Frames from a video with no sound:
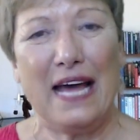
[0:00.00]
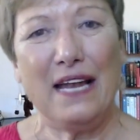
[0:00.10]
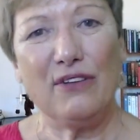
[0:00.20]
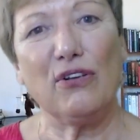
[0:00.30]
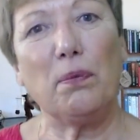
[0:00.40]

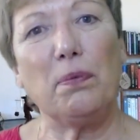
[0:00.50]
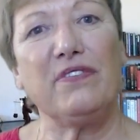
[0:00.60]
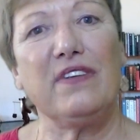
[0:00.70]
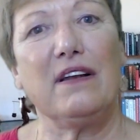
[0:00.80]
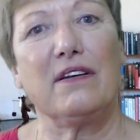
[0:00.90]
And it's
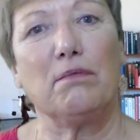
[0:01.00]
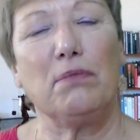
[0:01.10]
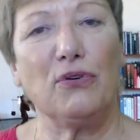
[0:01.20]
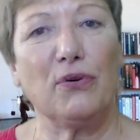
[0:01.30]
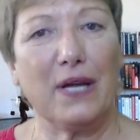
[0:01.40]
opposite
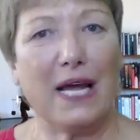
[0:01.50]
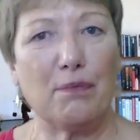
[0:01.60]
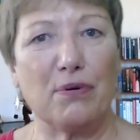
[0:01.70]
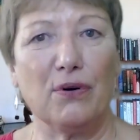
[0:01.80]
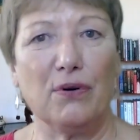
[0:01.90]
Pluto and
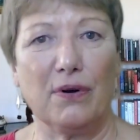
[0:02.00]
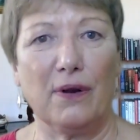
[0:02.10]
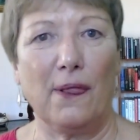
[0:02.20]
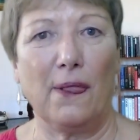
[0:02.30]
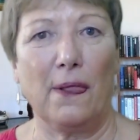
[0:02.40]
Capricorn.
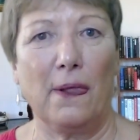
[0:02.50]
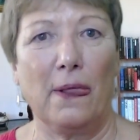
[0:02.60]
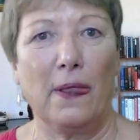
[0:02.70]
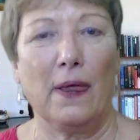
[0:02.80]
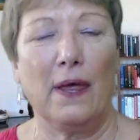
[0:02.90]

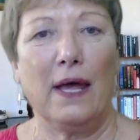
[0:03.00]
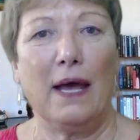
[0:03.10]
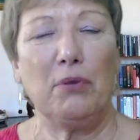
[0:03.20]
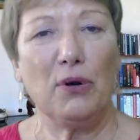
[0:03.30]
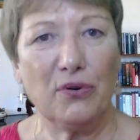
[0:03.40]

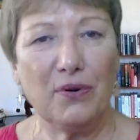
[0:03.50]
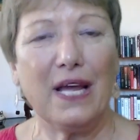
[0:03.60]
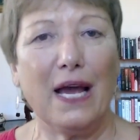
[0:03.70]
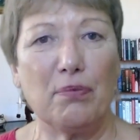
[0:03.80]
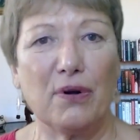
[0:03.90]
And Pluto
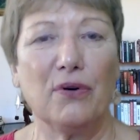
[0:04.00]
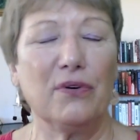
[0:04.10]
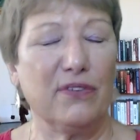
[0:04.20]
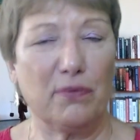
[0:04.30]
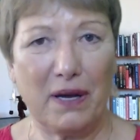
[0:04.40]
and
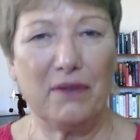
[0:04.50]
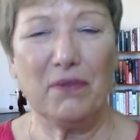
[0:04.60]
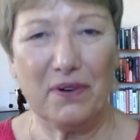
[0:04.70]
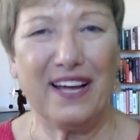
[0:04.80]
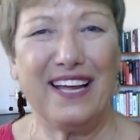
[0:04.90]
Capricorn, despite
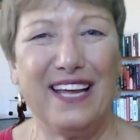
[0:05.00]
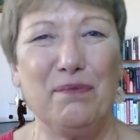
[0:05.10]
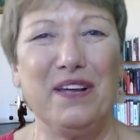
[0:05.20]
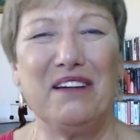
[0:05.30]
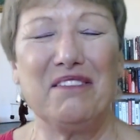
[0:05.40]
what I
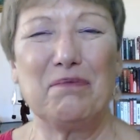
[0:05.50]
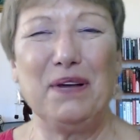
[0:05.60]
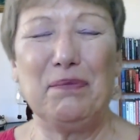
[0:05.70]
keep hearing